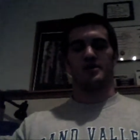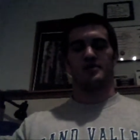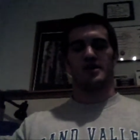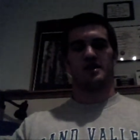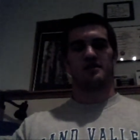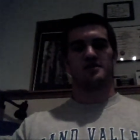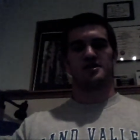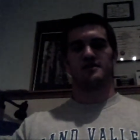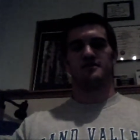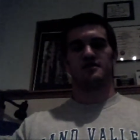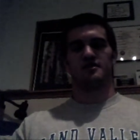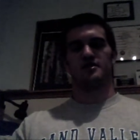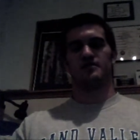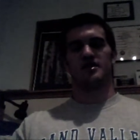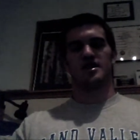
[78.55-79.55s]
Bengals, even
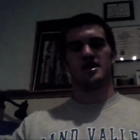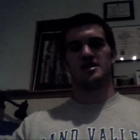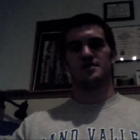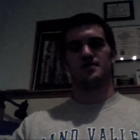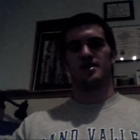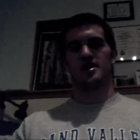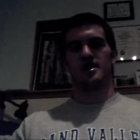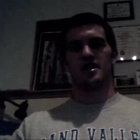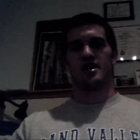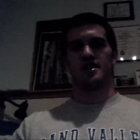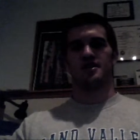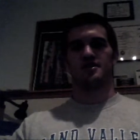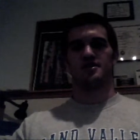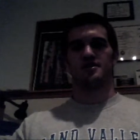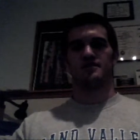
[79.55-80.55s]
though they won last week,
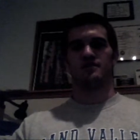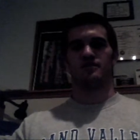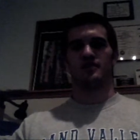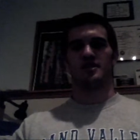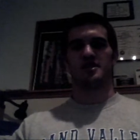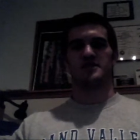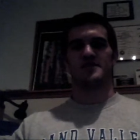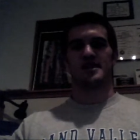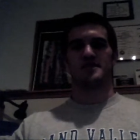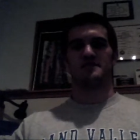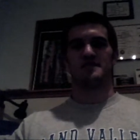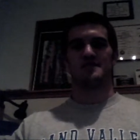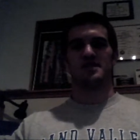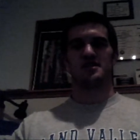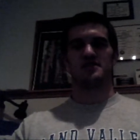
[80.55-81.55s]
I wouldn't expect
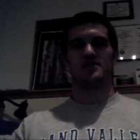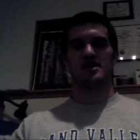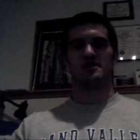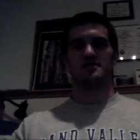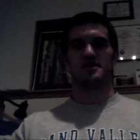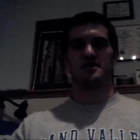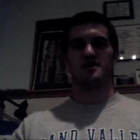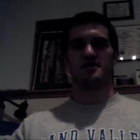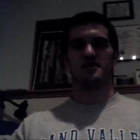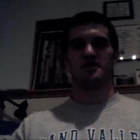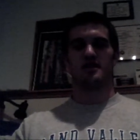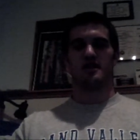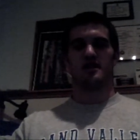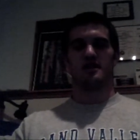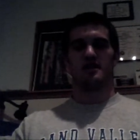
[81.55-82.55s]
them to beat the Browns
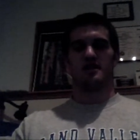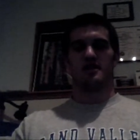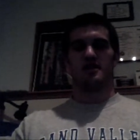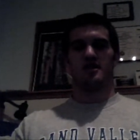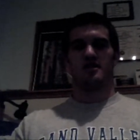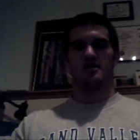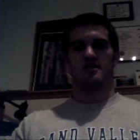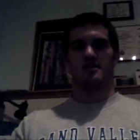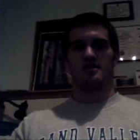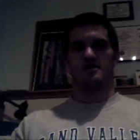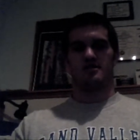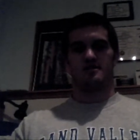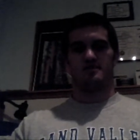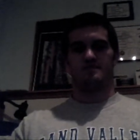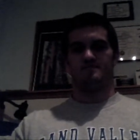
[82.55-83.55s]
here.
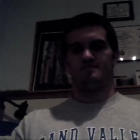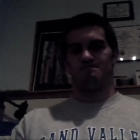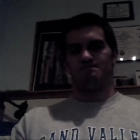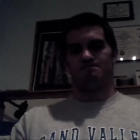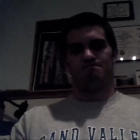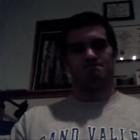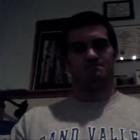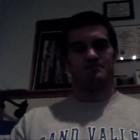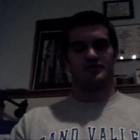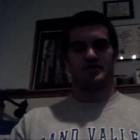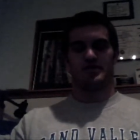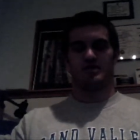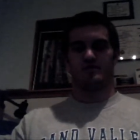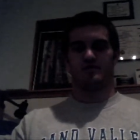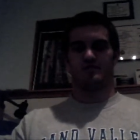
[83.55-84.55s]

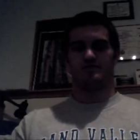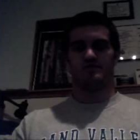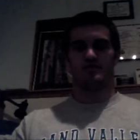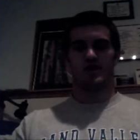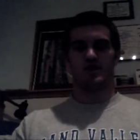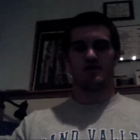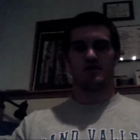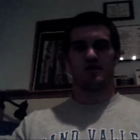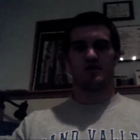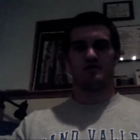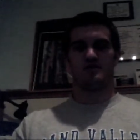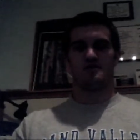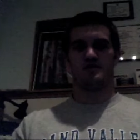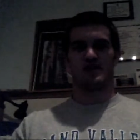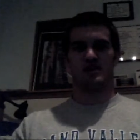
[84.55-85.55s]
So I'm going to
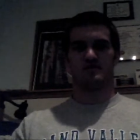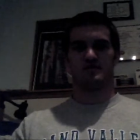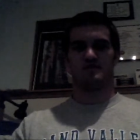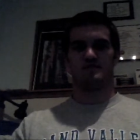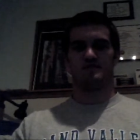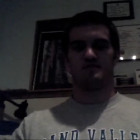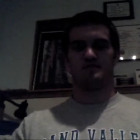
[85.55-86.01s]
go with the Browns.